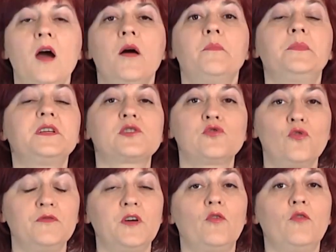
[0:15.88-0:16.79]
When I
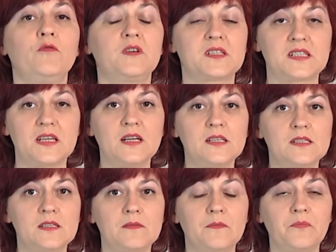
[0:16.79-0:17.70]
tell you
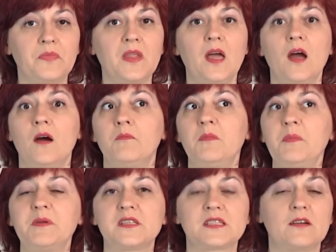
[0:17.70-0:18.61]

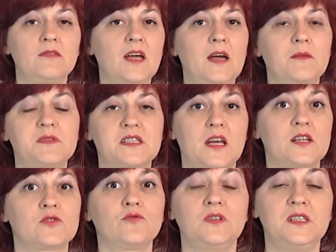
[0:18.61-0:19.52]
words
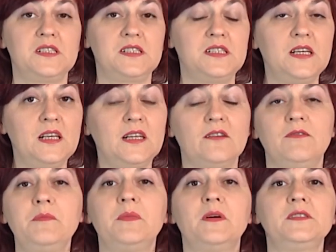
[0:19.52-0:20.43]
oversized
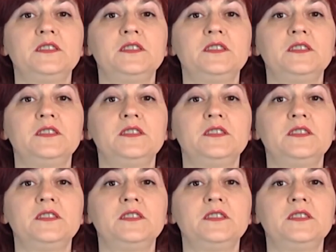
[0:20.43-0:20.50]
clothes,